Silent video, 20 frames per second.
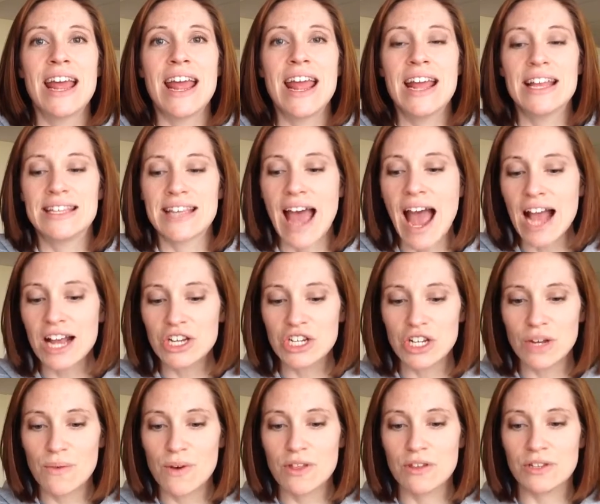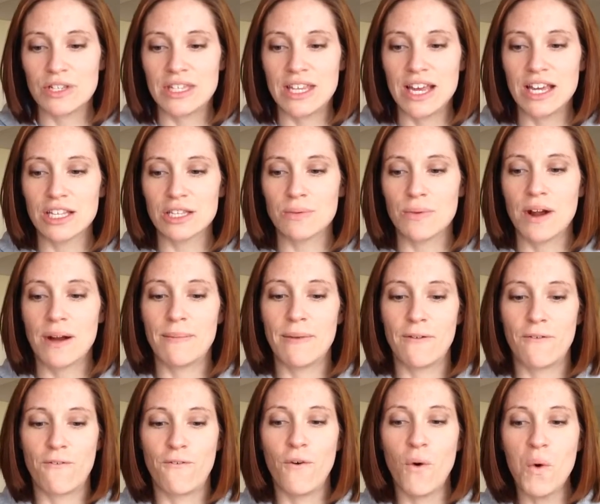it's actually one of those things where
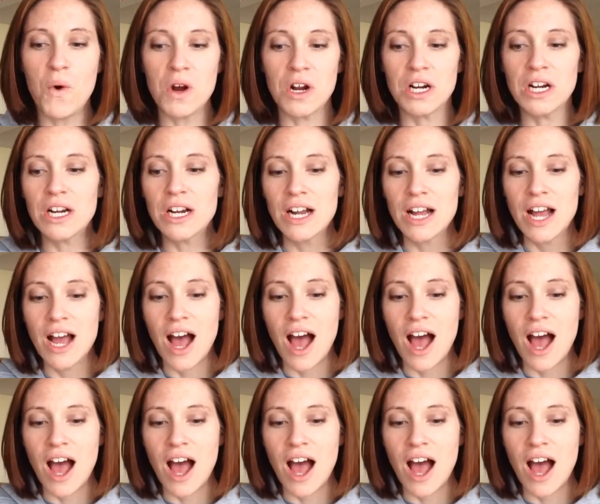before